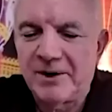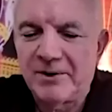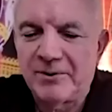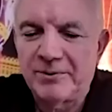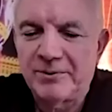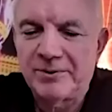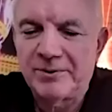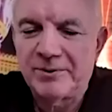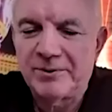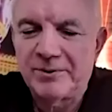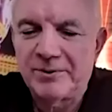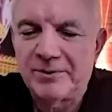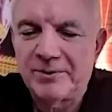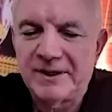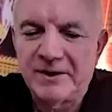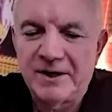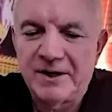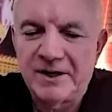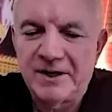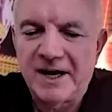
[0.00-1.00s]
penalty
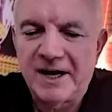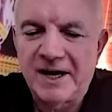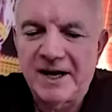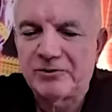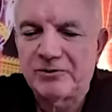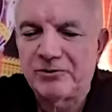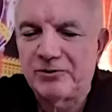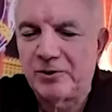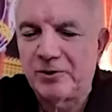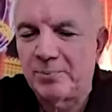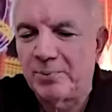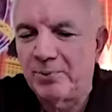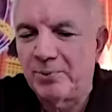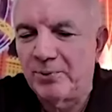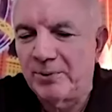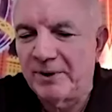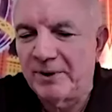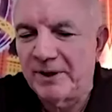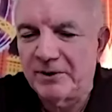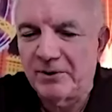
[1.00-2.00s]
on an extra
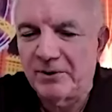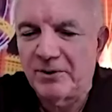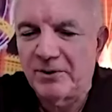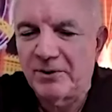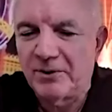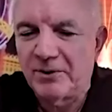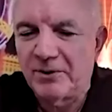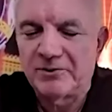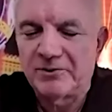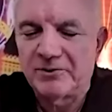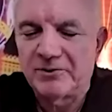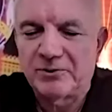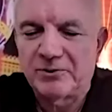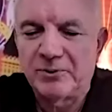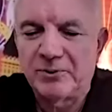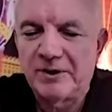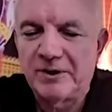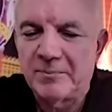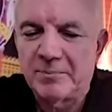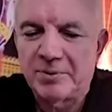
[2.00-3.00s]
point or on a
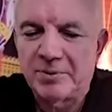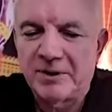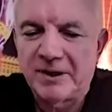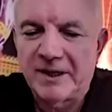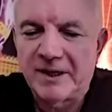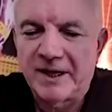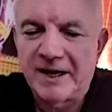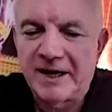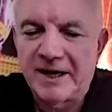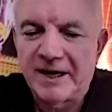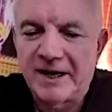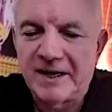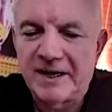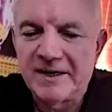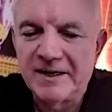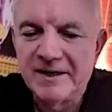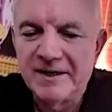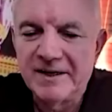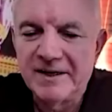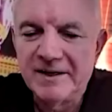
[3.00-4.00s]
scoring play,
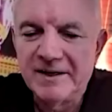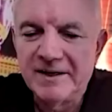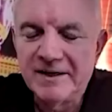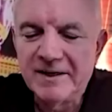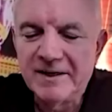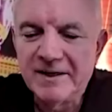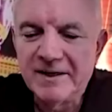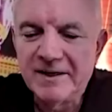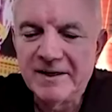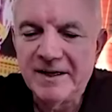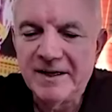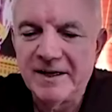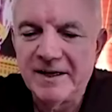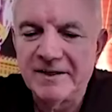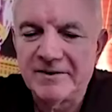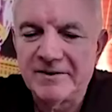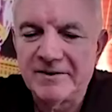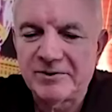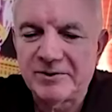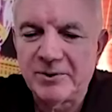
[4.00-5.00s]
and
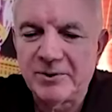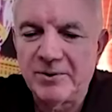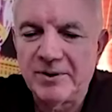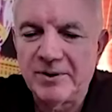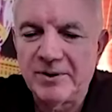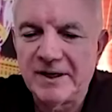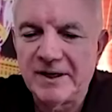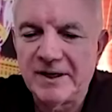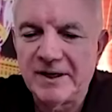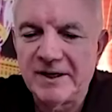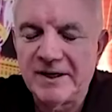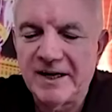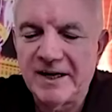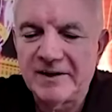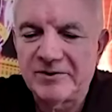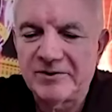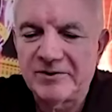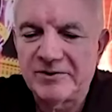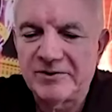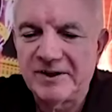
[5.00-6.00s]
it's going
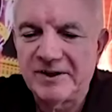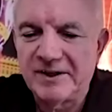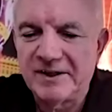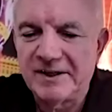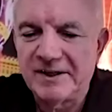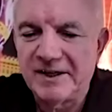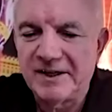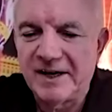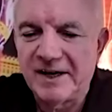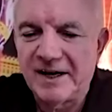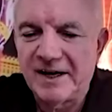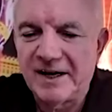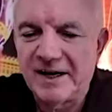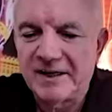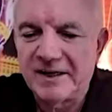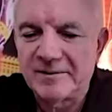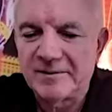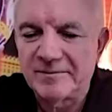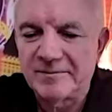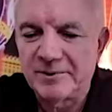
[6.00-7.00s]
against
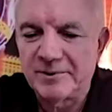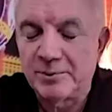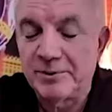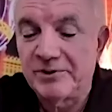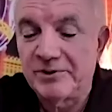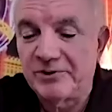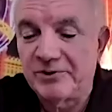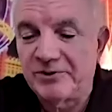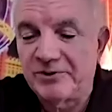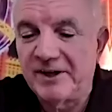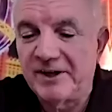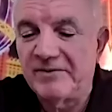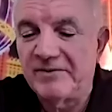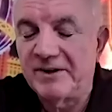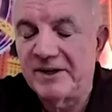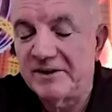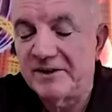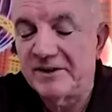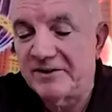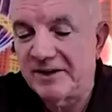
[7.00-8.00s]
the
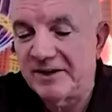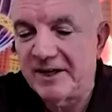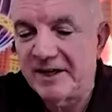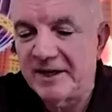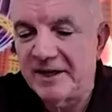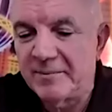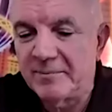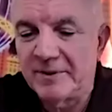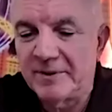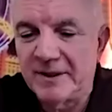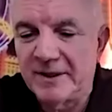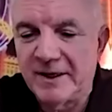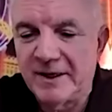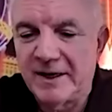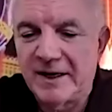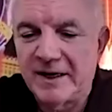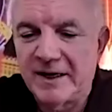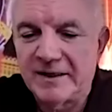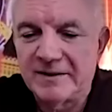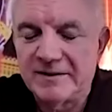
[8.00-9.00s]
receiving team,
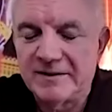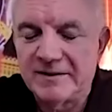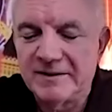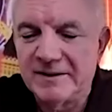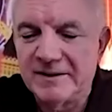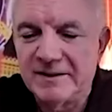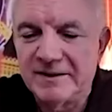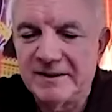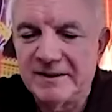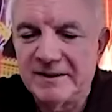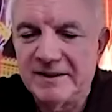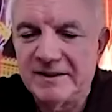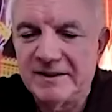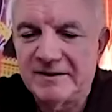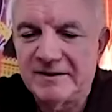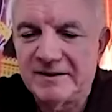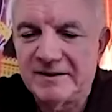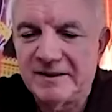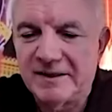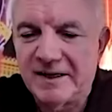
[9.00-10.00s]

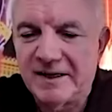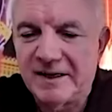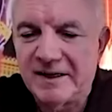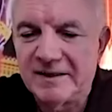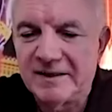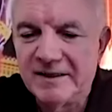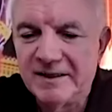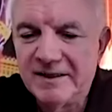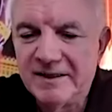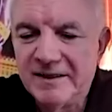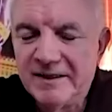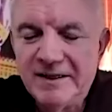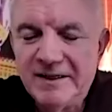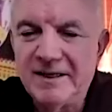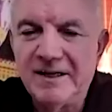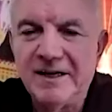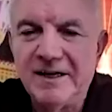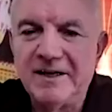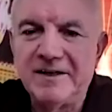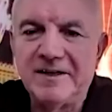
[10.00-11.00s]
it
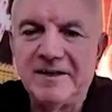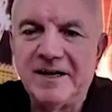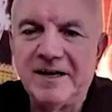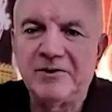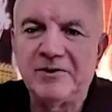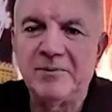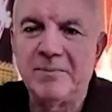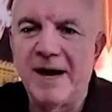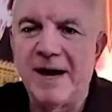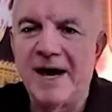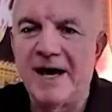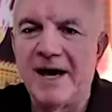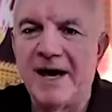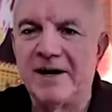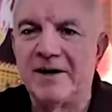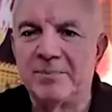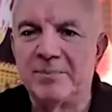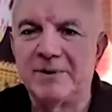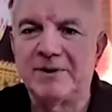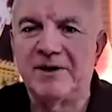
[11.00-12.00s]
doesn't
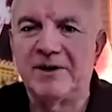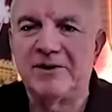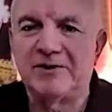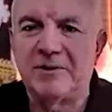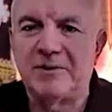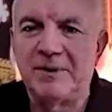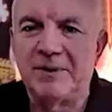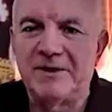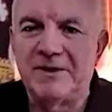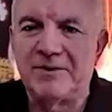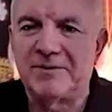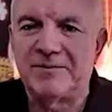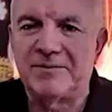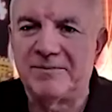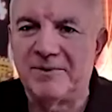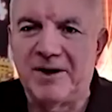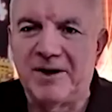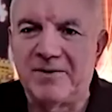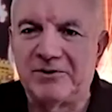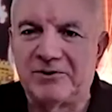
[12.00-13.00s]
matter because, I mean,
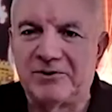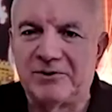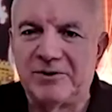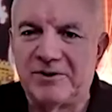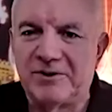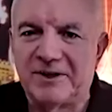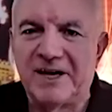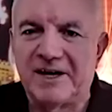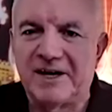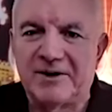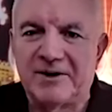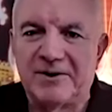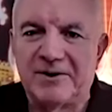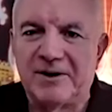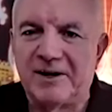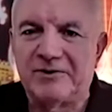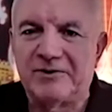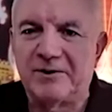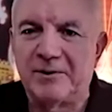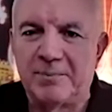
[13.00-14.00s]
obviously the kicker
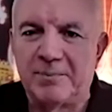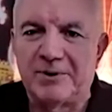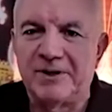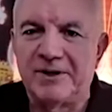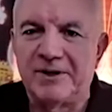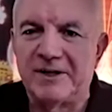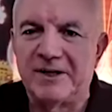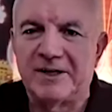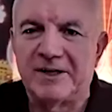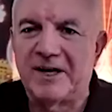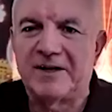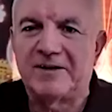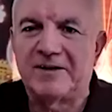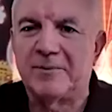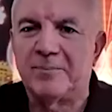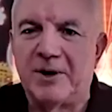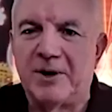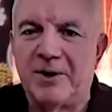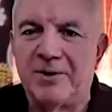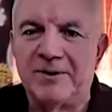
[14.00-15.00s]
has the ability to kick
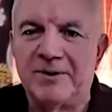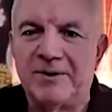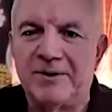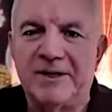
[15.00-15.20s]
the ball